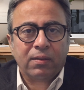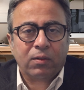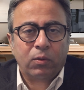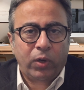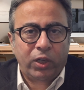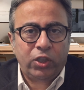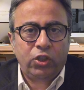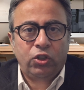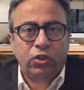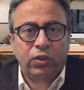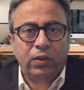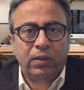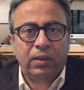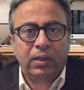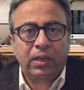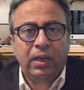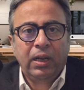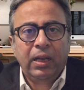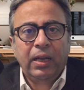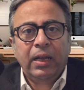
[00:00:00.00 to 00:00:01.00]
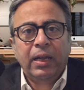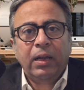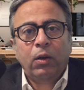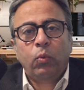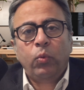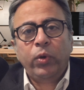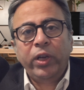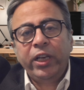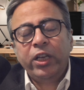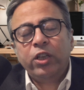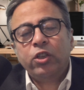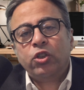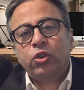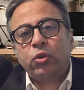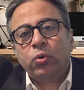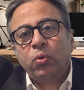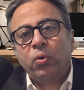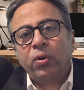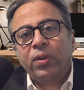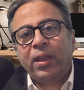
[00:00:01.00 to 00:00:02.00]
question will
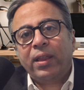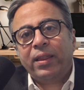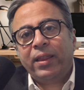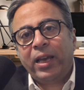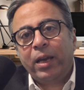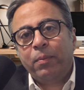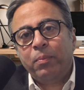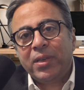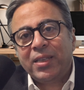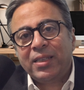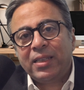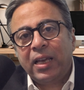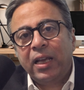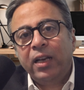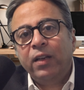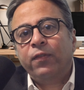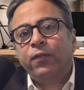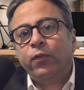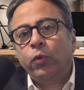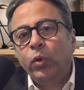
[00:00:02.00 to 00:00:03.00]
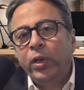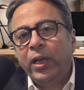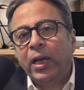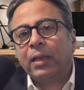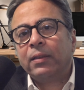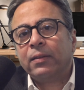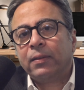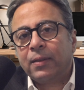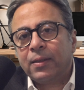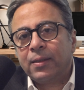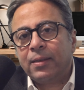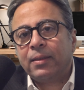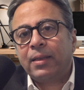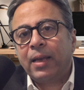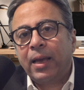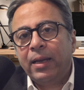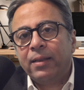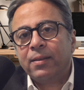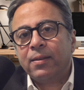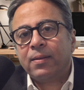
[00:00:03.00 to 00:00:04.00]
ensure that the MSL fully
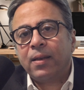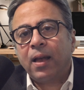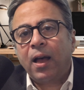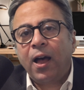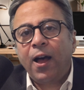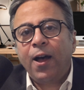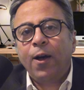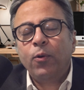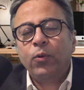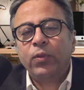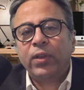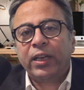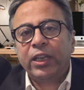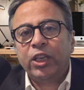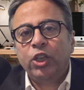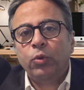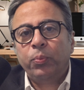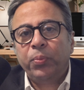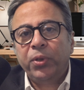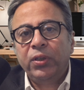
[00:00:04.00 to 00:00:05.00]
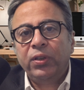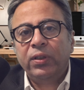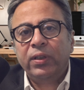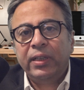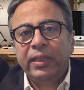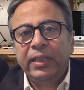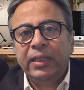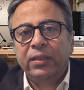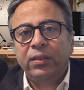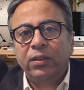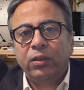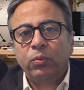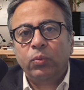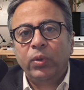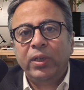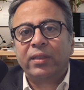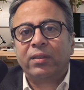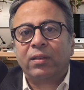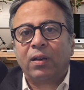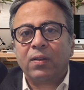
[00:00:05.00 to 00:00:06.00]
understands how the key opinion leader
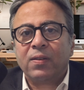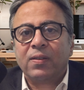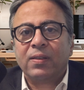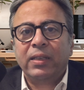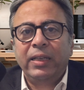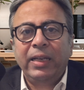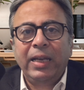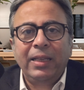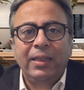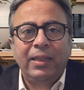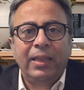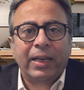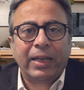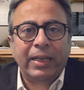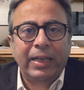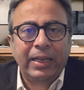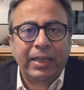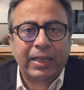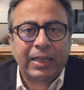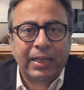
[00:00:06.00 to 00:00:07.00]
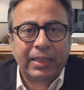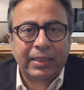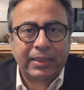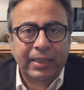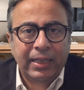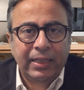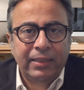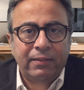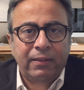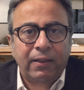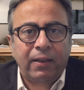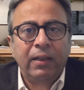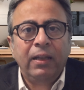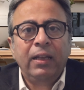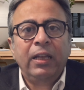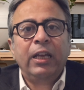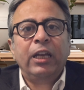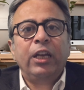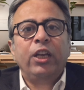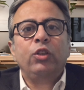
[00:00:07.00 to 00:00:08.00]
will translate the clinical data
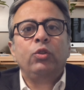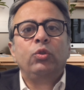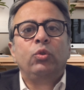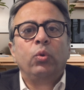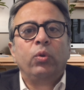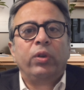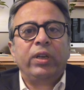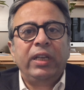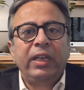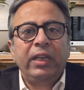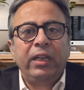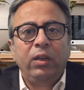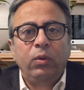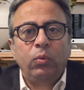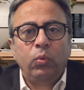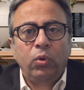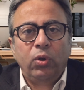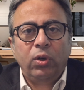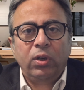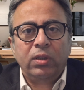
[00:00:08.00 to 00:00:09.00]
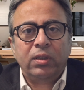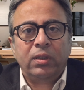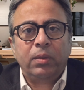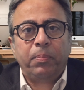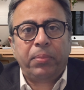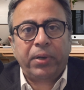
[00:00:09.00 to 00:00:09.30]
into real-world